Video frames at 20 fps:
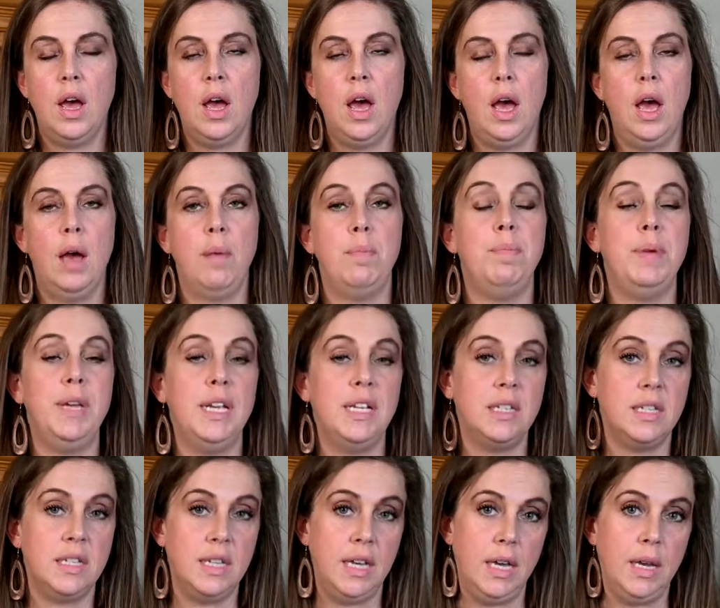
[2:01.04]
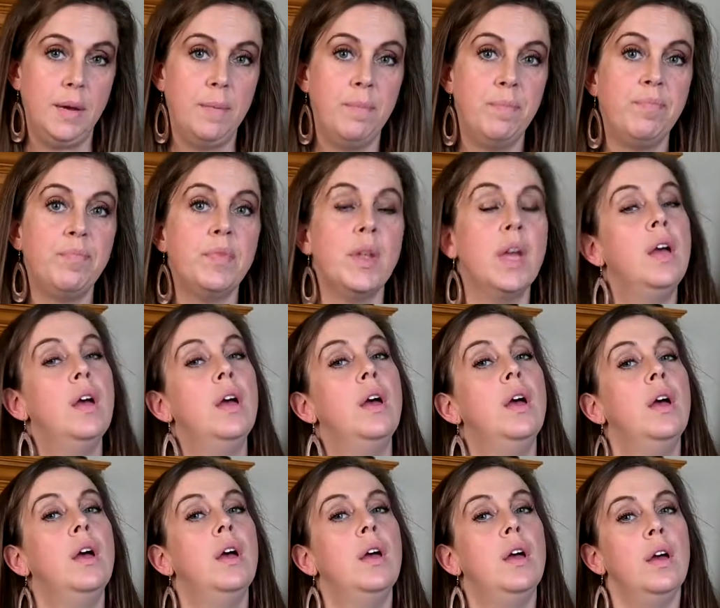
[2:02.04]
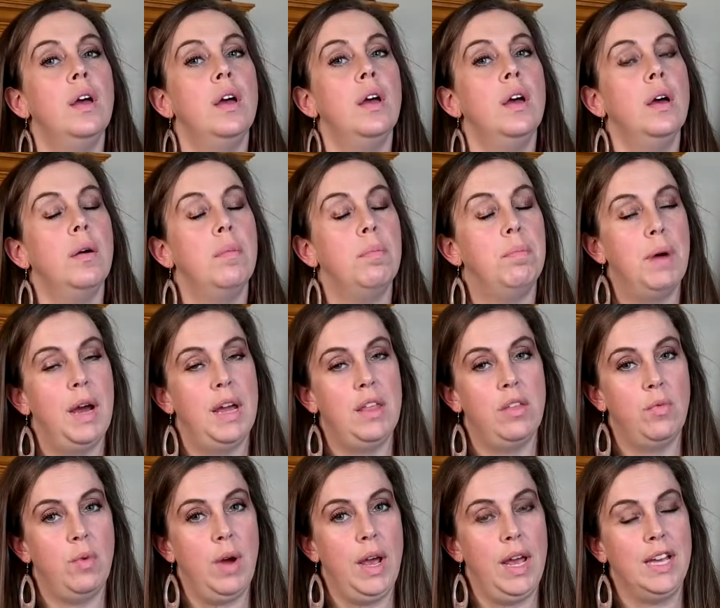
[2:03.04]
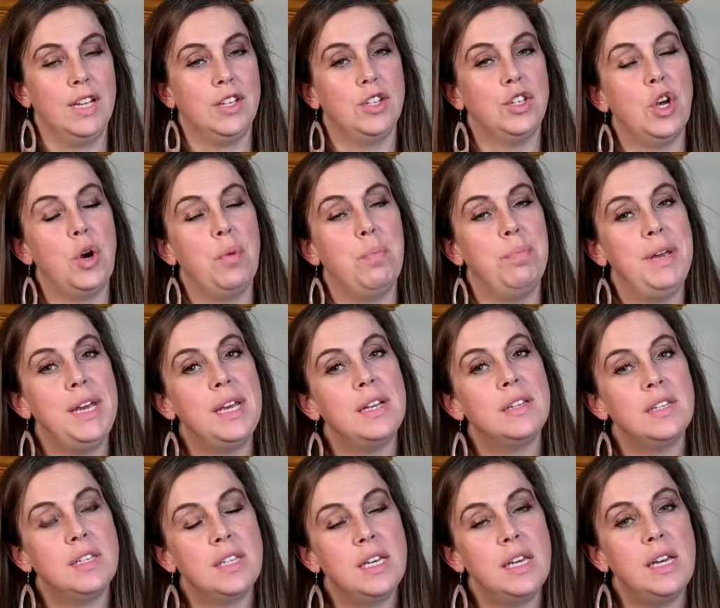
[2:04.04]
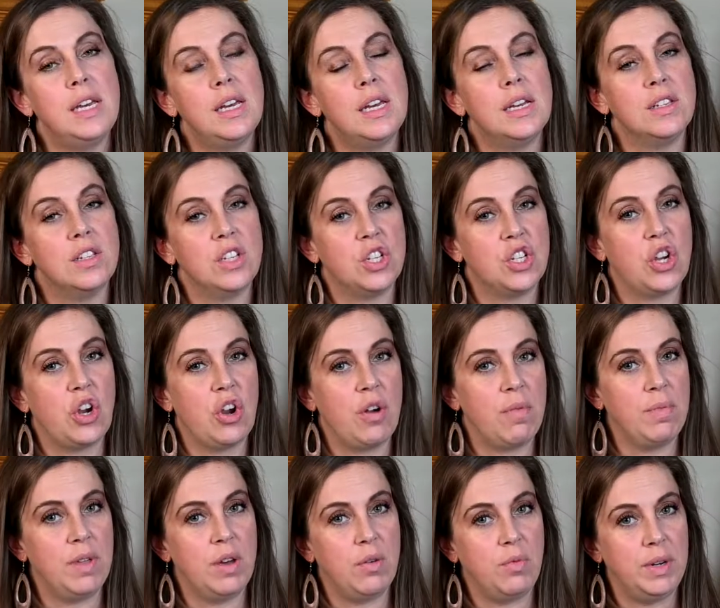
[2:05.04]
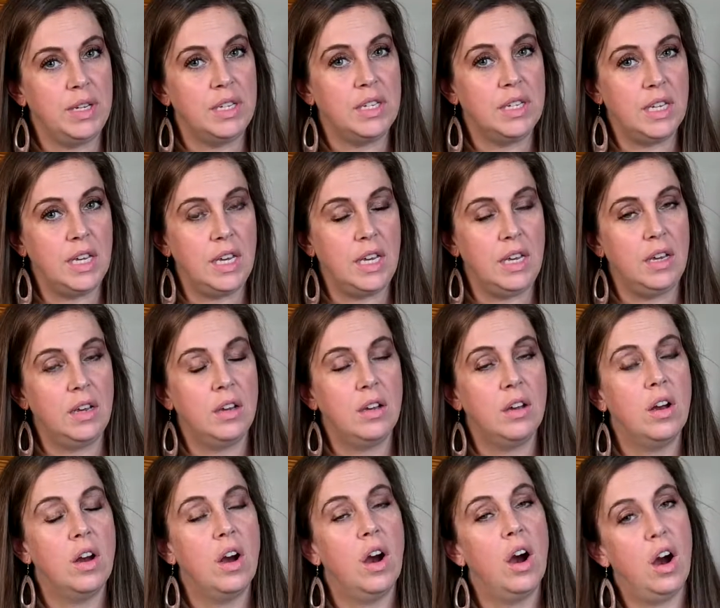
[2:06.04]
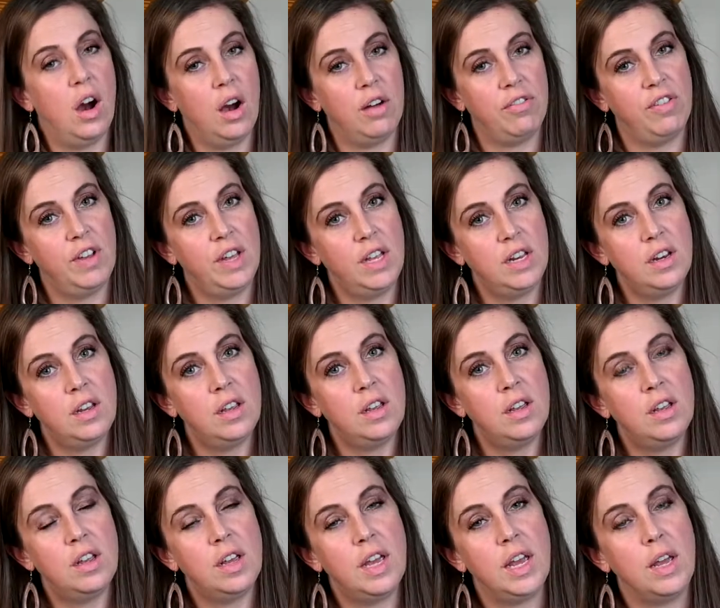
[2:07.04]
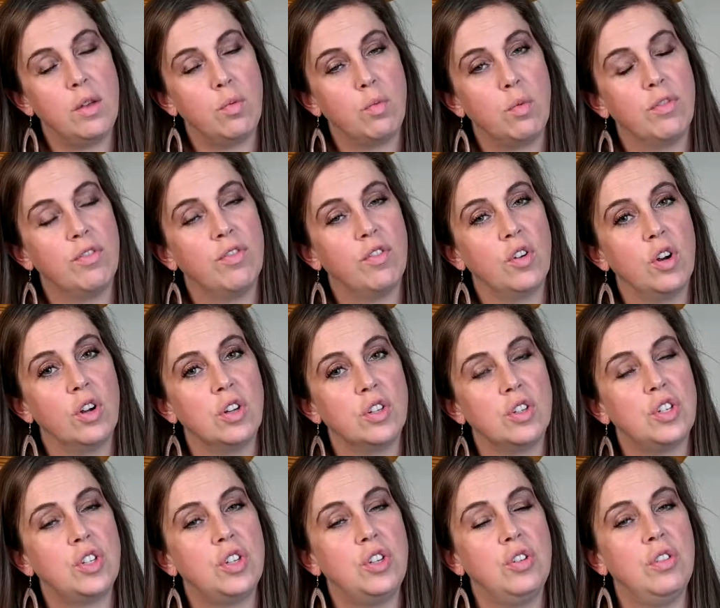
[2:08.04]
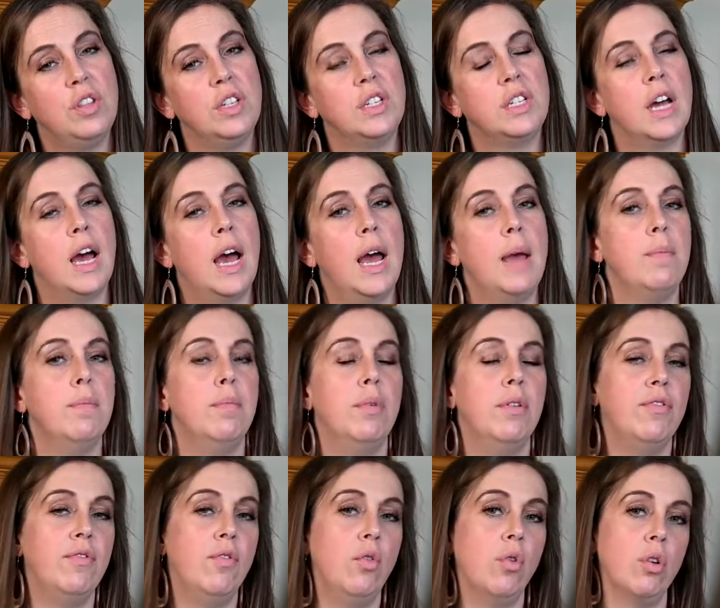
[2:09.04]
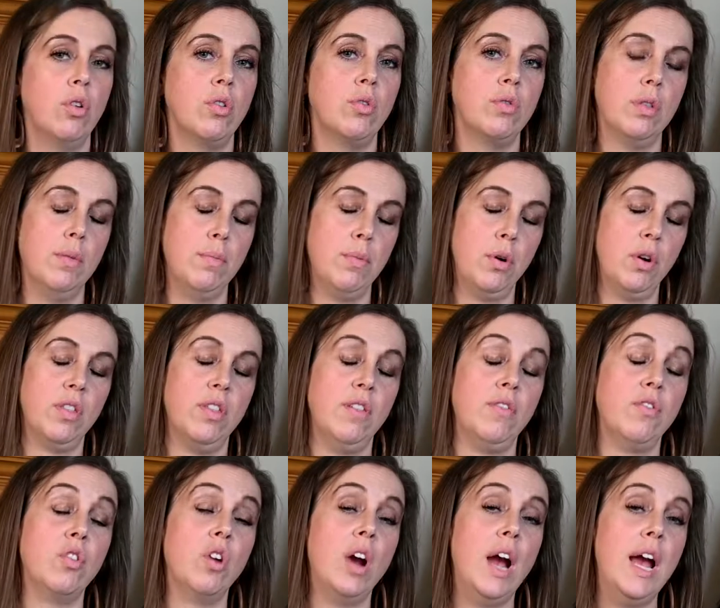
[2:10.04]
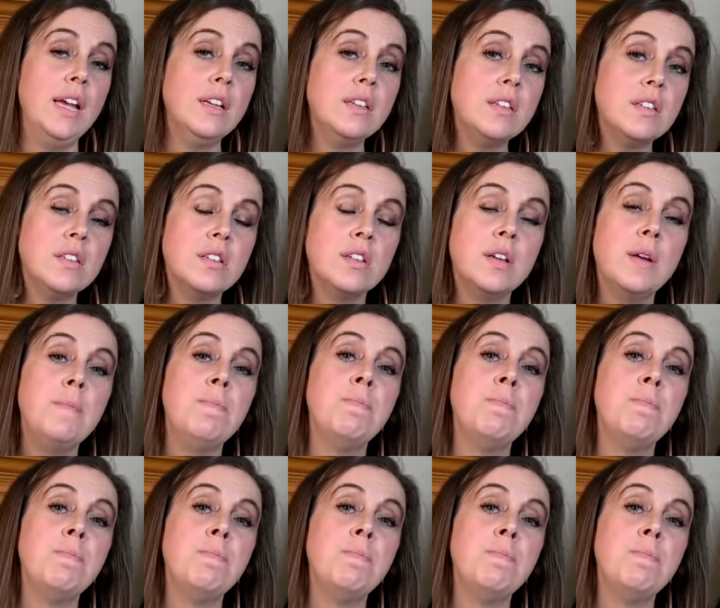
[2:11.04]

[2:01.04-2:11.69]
BC. By the way, so BC is a term that we see often. It refers to the time before the birth of Christ,